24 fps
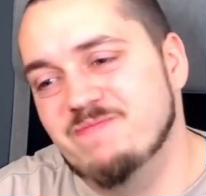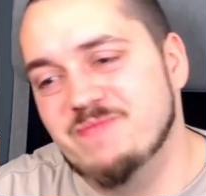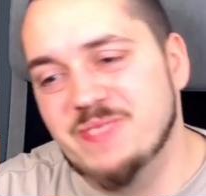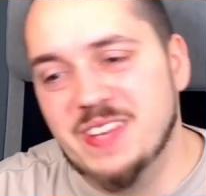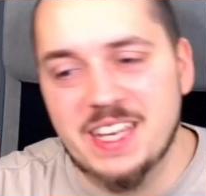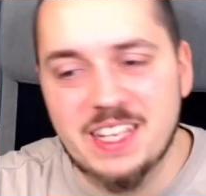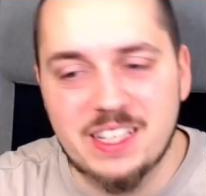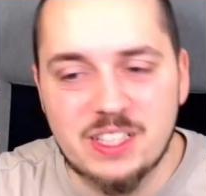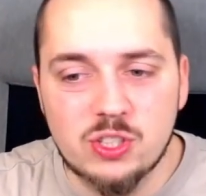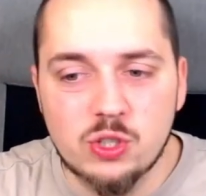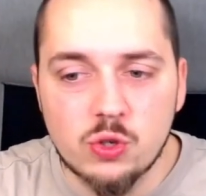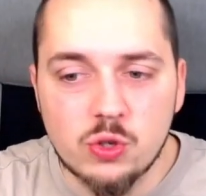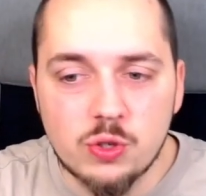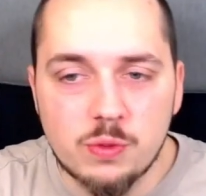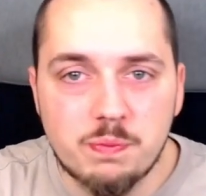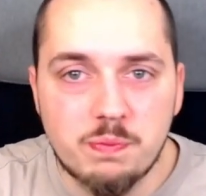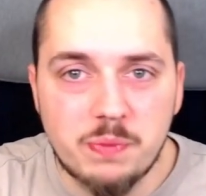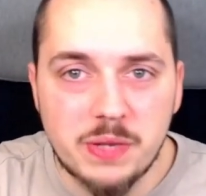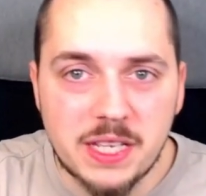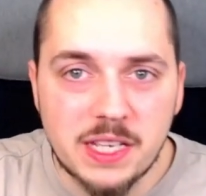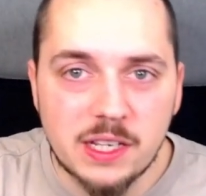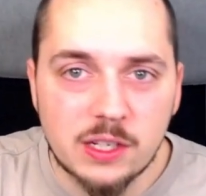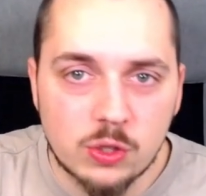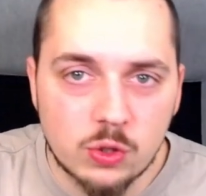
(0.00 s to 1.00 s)
it could
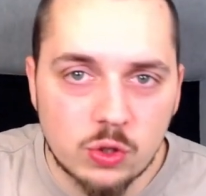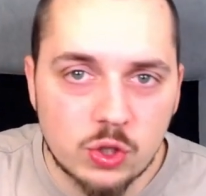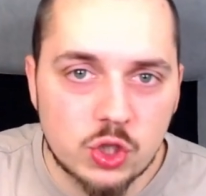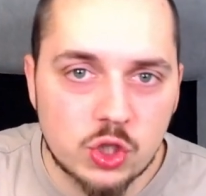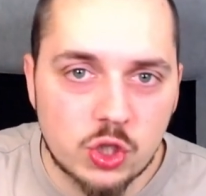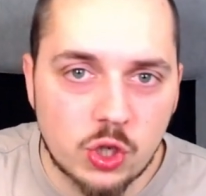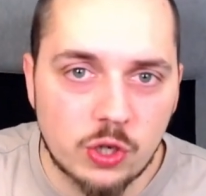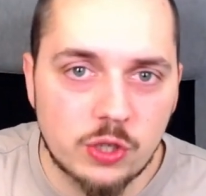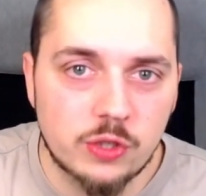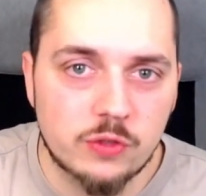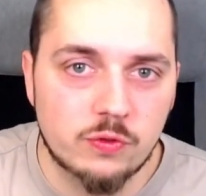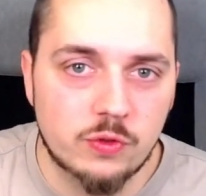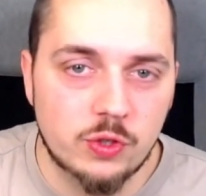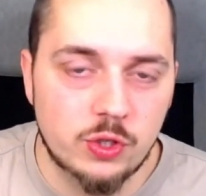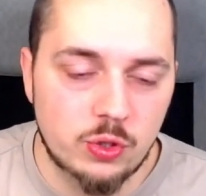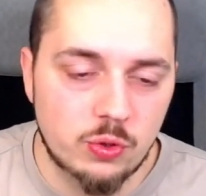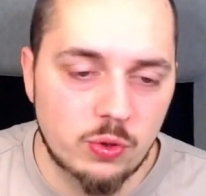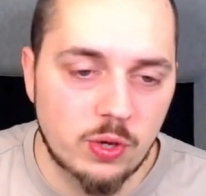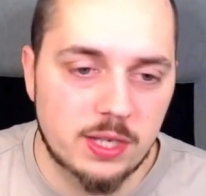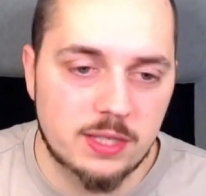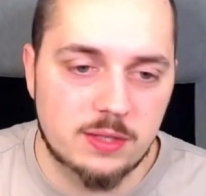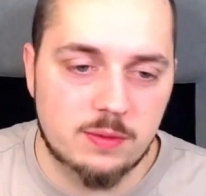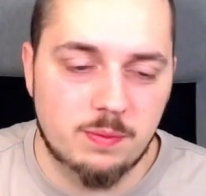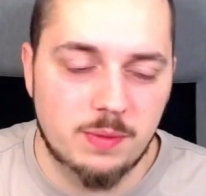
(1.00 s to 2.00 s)
be a good choice for
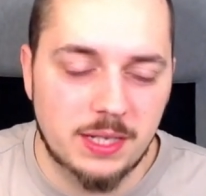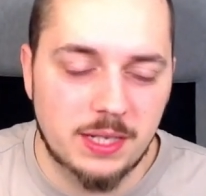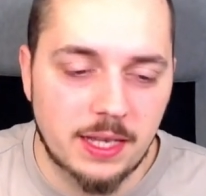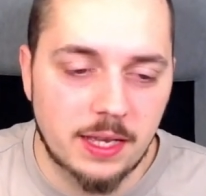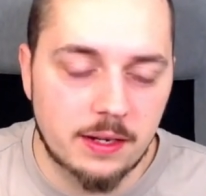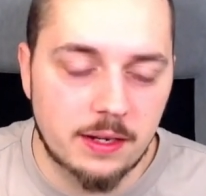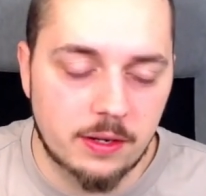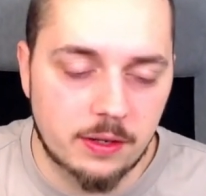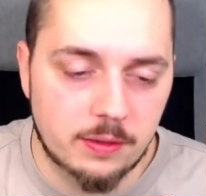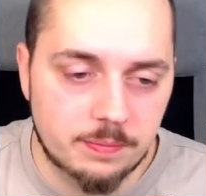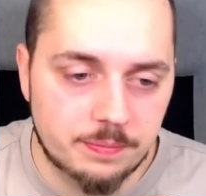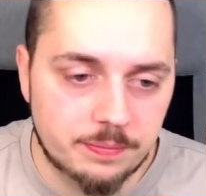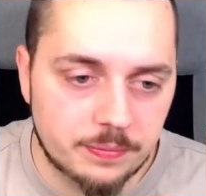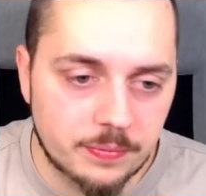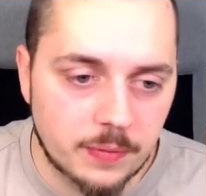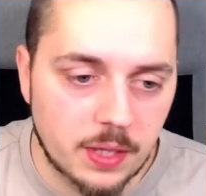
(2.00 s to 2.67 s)
you as beginner.